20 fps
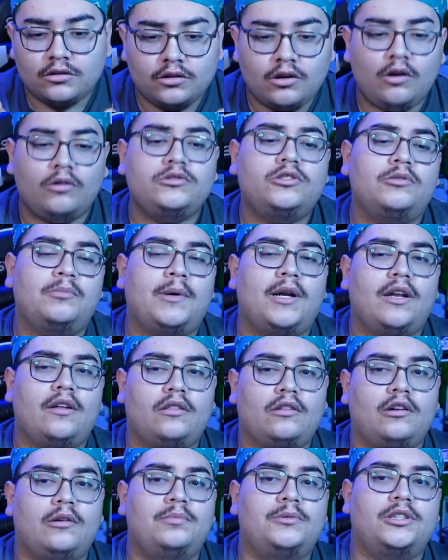go to my
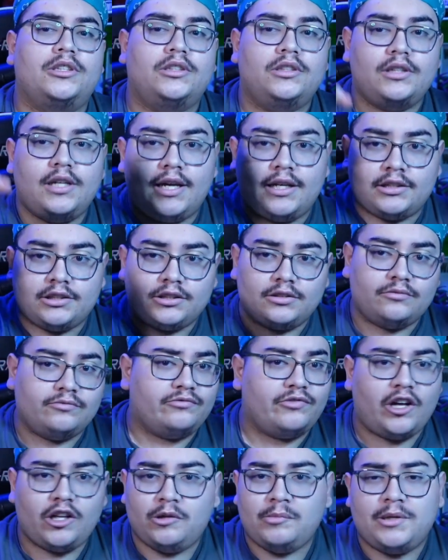description and
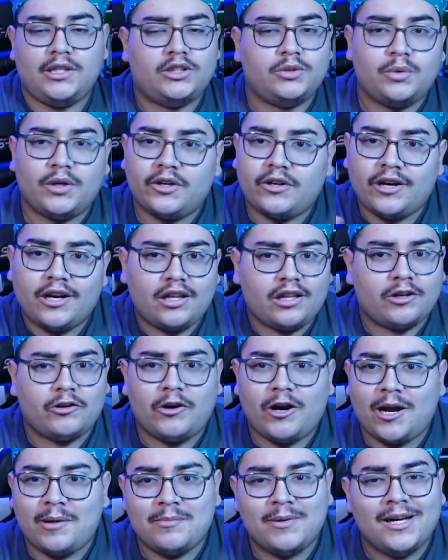follow me Twitter,
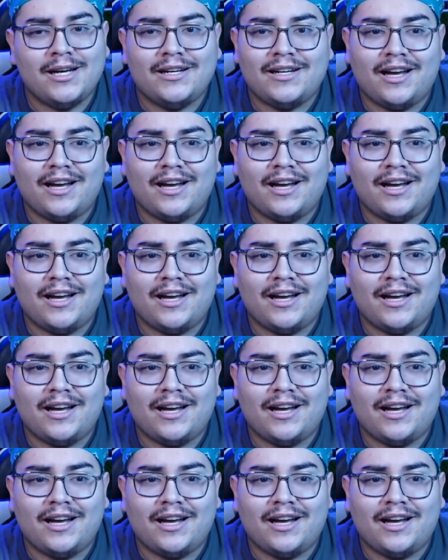Instagram,